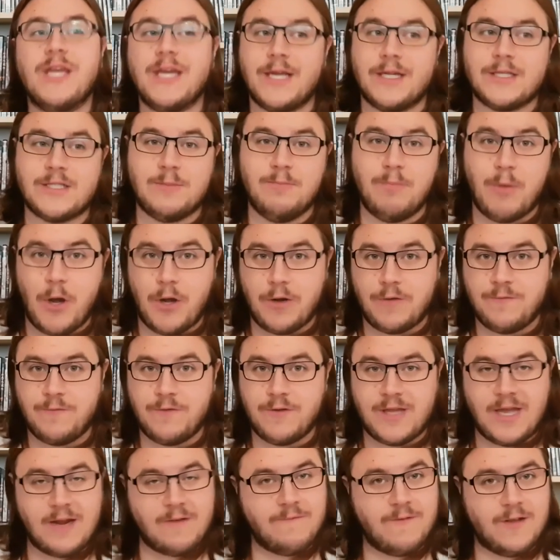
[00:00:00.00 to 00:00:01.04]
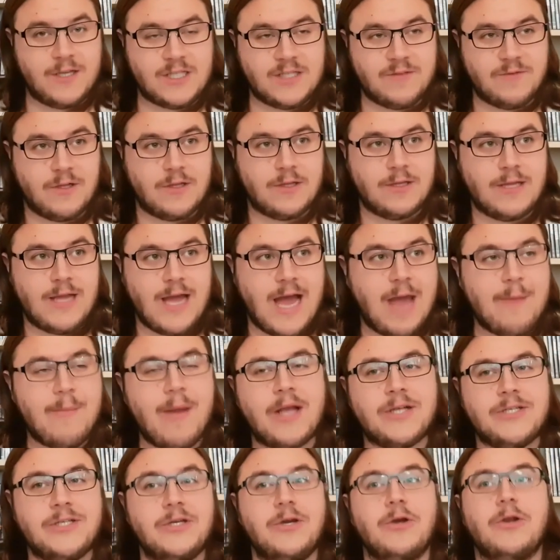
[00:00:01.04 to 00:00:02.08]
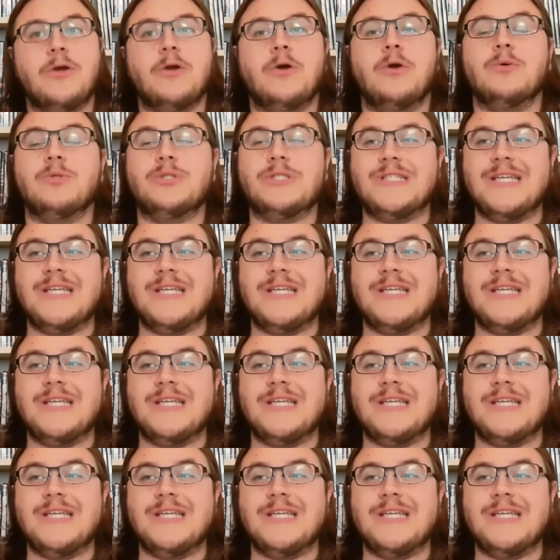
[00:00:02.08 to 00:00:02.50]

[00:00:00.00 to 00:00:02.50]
quite a few tickets bought for that festival.